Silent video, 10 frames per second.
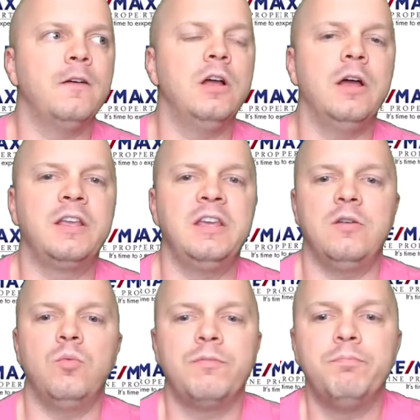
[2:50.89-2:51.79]
Again,
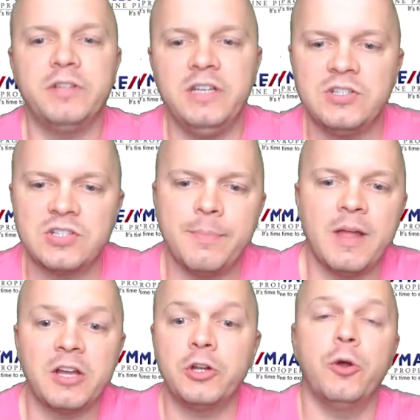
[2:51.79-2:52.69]
with bleach, I'm not
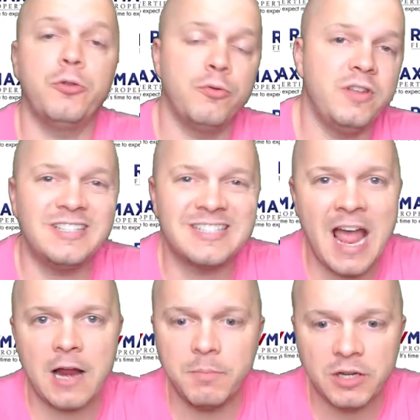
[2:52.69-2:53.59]
going to go through the
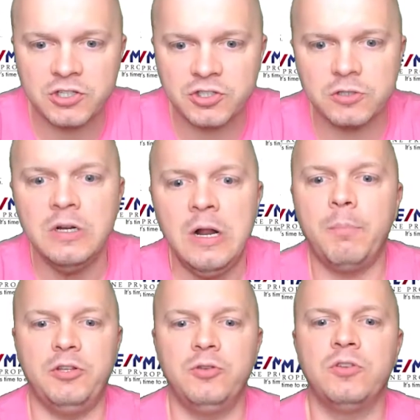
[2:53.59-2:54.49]
exact mixture,
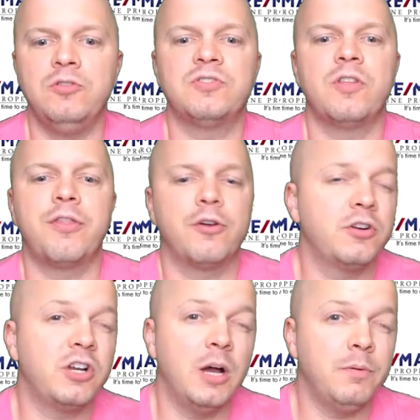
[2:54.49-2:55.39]
but you can use a 1/3
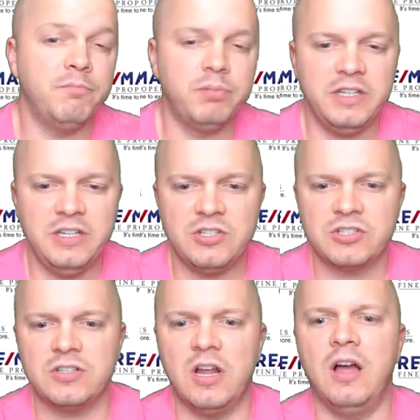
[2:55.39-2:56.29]
cup of
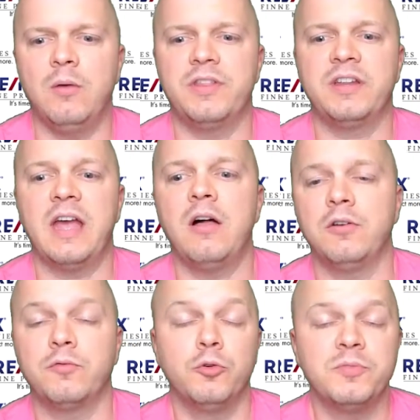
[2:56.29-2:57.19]
bleach with a gallon
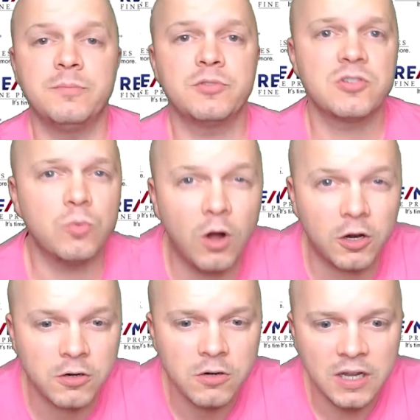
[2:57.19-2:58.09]
of room temperature
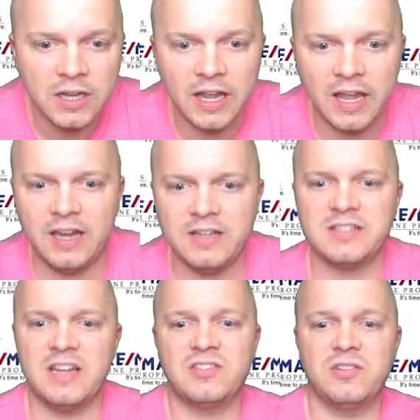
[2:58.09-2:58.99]
water, and it
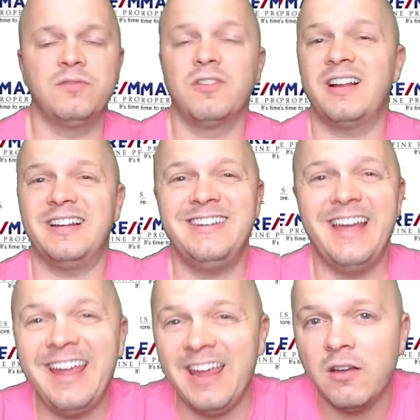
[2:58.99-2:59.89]
stays good for like a
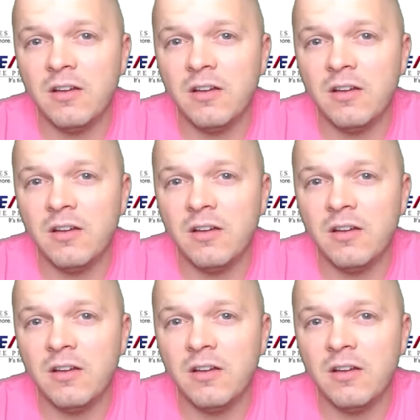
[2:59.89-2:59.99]
day.